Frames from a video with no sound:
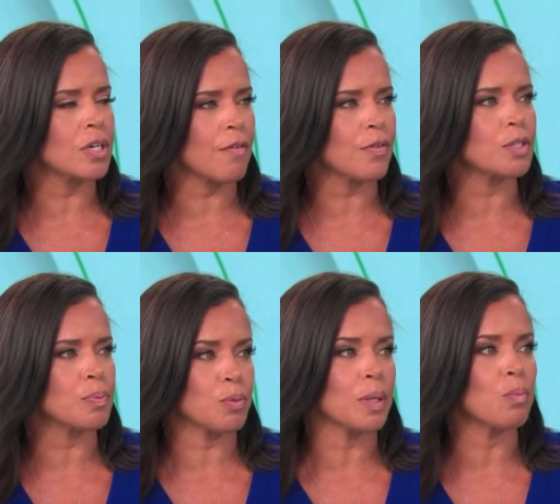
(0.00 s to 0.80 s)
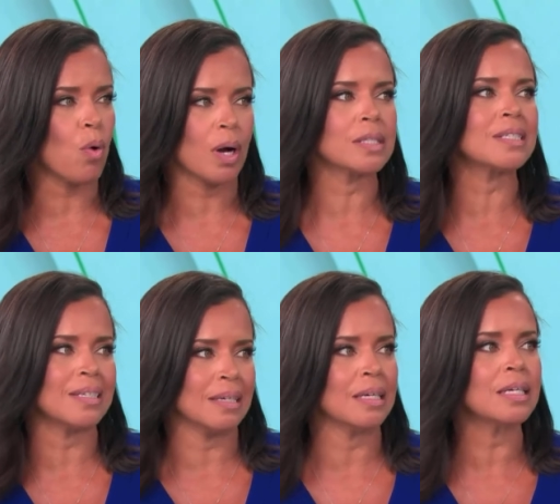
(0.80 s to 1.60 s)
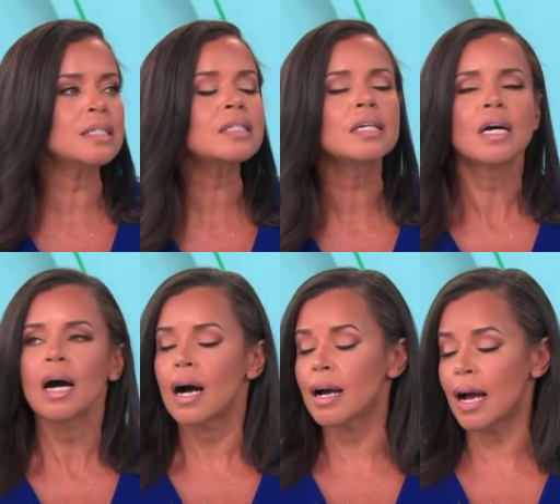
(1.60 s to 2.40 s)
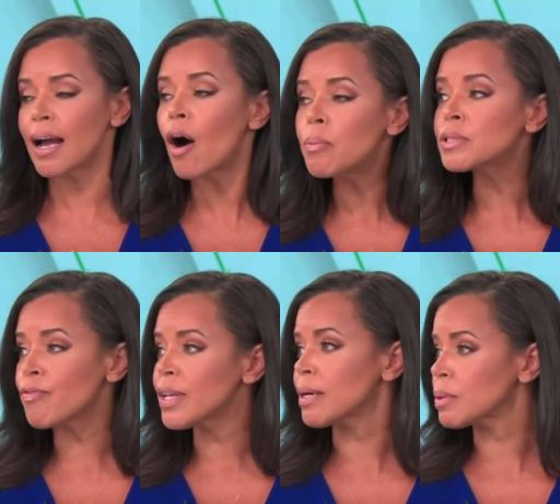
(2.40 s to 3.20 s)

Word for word: difference between wants and needs. I almost feel like